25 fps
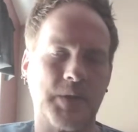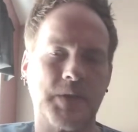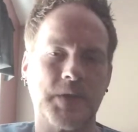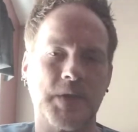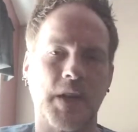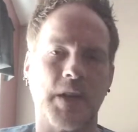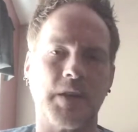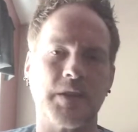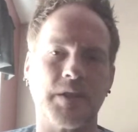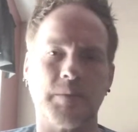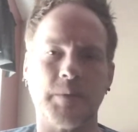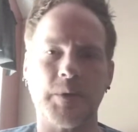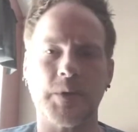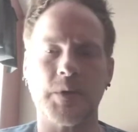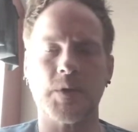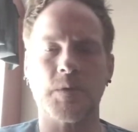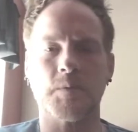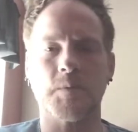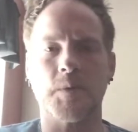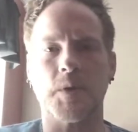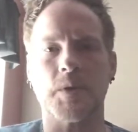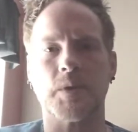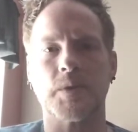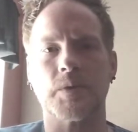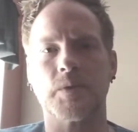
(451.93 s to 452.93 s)
sung the most
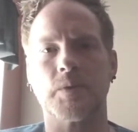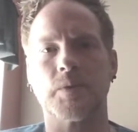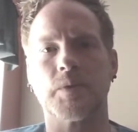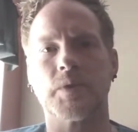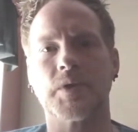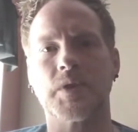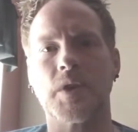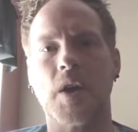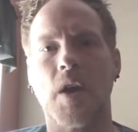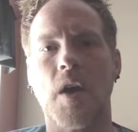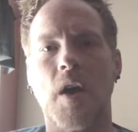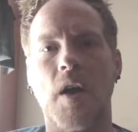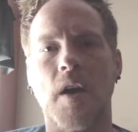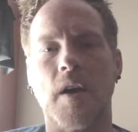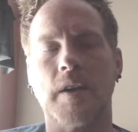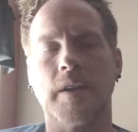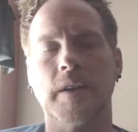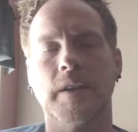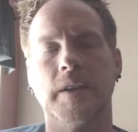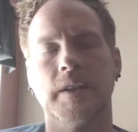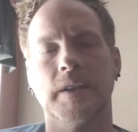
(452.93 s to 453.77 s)
spiritual song